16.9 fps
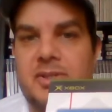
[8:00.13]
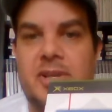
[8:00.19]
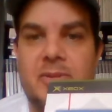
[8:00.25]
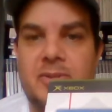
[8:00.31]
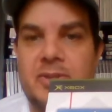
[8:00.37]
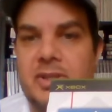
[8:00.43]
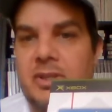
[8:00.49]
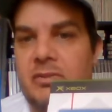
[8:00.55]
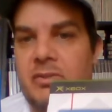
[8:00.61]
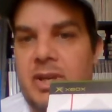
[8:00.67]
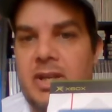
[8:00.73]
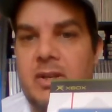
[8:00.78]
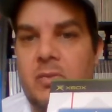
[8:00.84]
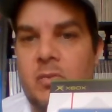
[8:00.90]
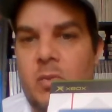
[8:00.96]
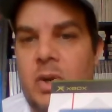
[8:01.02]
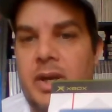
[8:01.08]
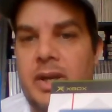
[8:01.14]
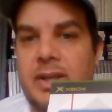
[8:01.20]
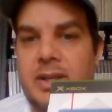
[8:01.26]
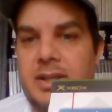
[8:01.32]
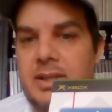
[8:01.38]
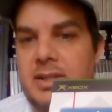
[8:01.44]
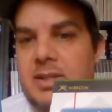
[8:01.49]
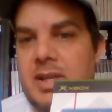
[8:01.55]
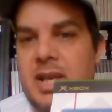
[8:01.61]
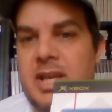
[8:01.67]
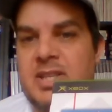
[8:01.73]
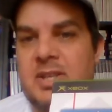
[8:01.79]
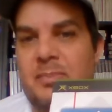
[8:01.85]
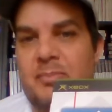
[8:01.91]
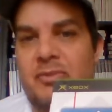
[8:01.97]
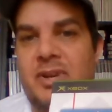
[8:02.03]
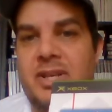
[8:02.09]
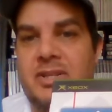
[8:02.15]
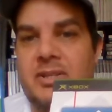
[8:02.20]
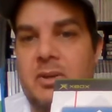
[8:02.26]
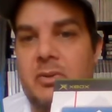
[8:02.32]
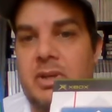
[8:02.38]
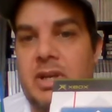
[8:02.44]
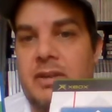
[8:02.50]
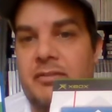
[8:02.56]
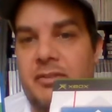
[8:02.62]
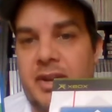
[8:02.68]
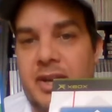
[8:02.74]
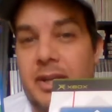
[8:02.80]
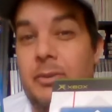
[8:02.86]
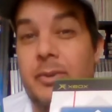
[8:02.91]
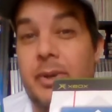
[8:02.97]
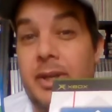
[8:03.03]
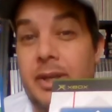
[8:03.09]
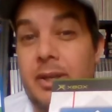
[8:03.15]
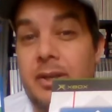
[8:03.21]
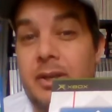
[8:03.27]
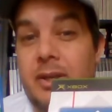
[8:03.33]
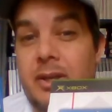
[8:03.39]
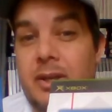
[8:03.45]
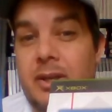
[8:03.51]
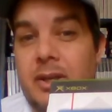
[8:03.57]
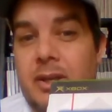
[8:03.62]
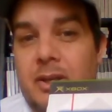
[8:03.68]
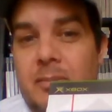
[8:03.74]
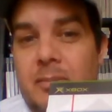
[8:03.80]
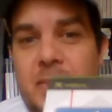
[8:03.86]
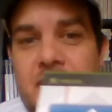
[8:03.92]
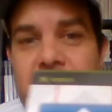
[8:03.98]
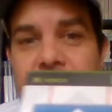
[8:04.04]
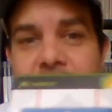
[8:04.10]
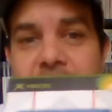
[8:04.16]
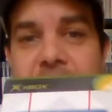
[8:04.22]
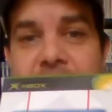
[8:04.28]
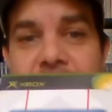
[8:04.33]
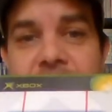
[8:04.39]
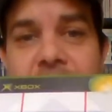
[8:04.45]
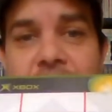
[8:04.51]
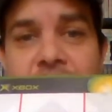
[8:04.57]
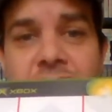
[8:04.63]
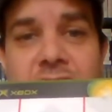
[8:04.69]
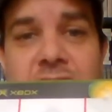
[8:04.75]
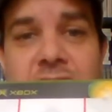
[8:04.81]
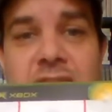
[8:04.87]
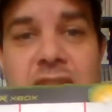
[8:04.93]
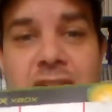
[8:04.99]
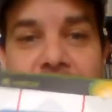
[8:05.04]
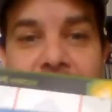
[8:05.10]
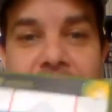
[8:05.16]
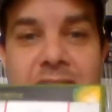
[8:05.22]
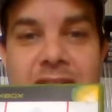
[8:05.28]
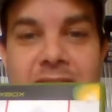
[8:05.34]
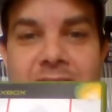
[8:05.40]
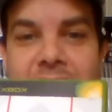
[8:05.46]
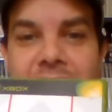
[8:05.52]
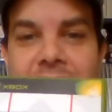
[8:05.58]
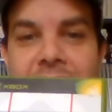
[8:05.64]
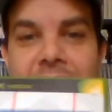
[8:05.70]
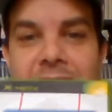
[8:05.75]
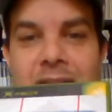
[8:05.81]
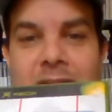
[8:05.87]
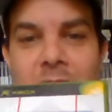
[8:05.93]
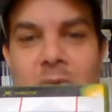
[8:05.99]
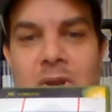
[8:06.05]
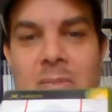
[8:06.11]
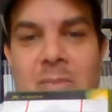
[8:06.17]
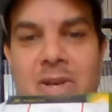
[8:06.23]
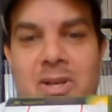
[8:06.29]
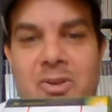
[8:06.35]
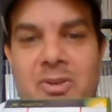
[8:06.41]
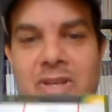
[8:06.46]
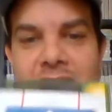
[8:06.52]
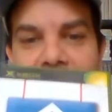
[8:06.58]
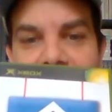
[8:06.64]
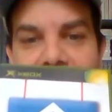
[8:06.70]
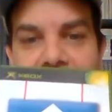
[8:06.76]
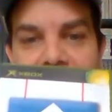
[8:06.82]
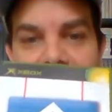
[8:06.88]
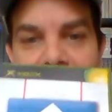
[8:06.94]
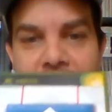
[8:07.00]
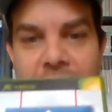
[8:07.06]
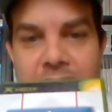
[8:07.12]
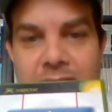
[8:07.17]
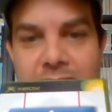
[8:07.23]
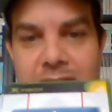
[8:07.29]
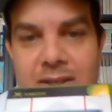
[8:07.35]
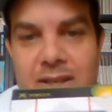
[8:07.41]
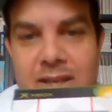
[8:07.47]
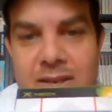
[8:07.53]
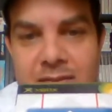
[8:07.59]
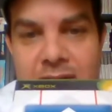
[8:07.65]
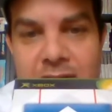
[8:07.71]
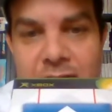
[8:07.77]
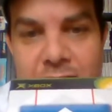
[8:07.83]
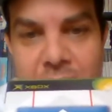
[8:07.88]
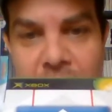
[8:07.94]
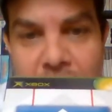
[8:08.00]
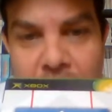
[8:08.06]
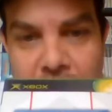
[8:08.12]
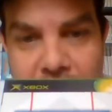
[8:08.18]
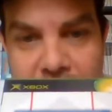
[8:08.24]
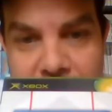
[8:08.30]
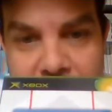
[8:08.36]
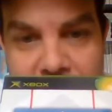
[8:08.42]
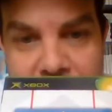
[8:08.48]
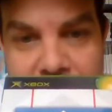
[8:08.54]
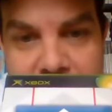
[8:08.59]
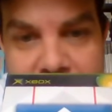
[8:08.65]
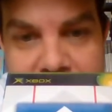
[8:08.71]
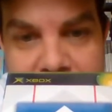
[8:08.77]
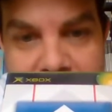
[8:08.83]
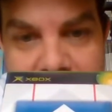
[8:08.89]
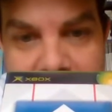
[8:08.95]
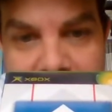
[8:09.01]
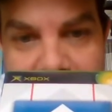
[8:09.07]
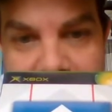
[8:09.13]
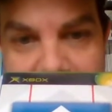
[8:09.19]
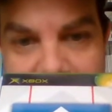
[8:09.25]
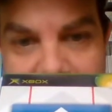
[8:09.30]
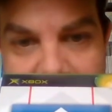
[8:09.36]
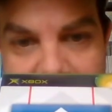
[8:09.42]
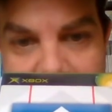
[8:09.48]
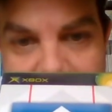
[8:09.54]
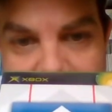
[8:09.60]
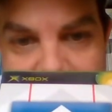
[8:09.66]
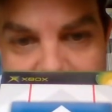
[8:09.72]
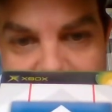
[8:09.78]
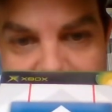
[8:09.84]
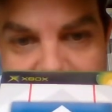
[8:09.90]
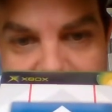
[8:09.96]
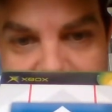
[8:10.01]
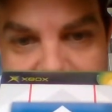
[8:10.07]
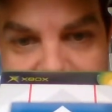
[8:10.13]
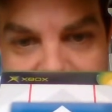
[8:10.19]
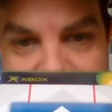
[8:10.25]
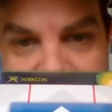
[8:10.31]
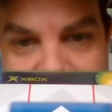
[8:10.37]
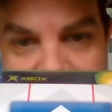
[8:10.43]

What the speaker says: Celtic green and white. It's a pretty dull cover anyway. But this says nothing. Like, what am I looking at here? Like, even if you look slightly there, it just says